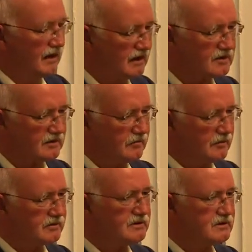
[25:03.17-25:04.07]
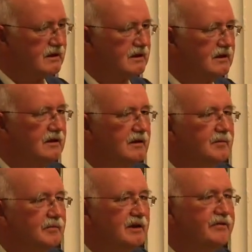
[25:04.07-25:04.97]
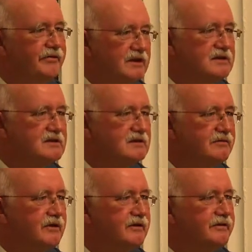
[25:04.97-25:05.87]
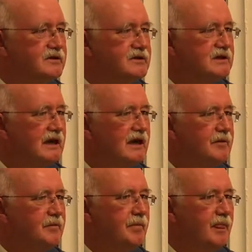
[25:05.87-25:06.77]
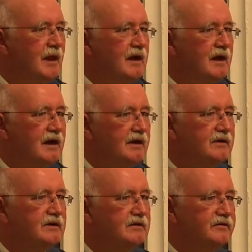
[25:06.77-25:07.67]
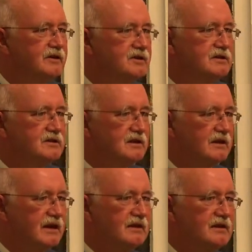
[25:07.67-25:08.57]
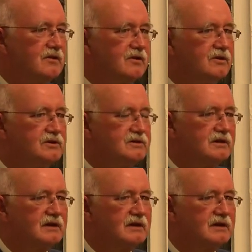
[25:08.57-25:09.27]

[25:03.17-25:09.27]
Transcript: nation was uh, being fenced for the first time and the divisions that that caused.